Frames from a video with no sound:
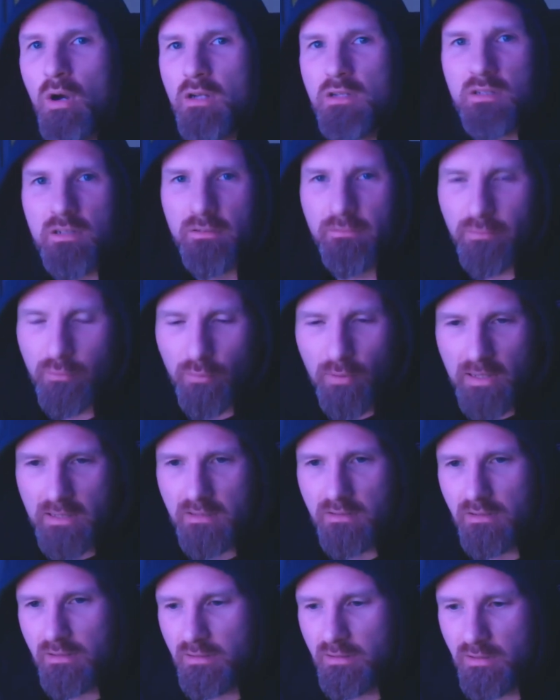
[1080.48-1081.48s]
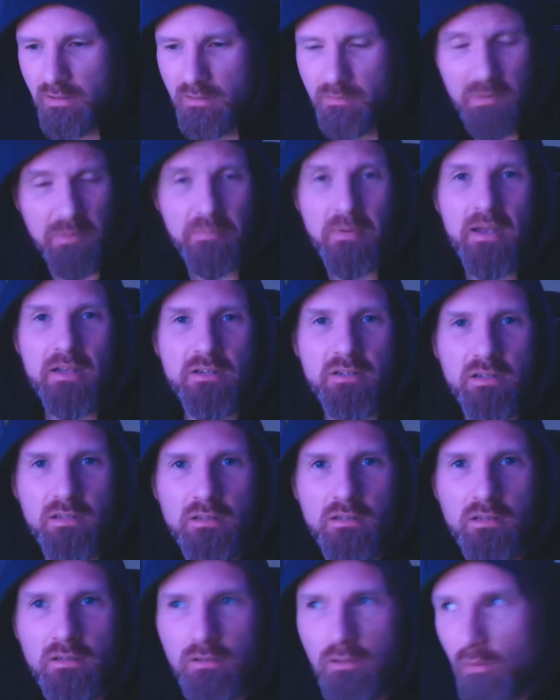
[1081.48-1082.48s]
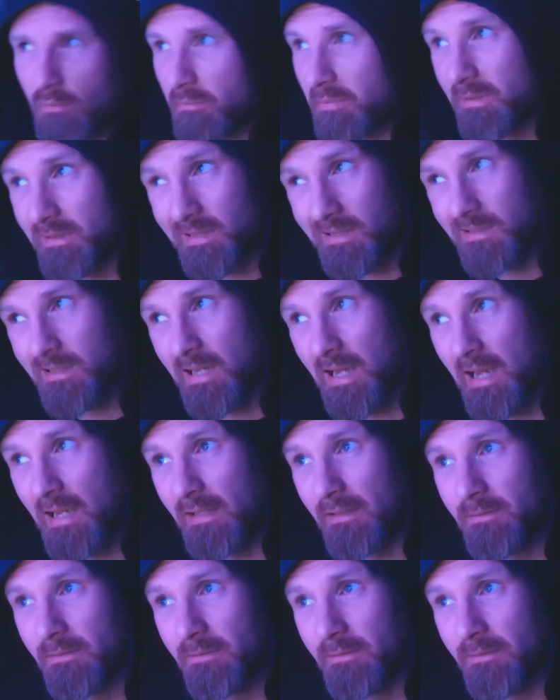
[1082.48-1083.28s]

influencers. Just be patient. Don't be this guy.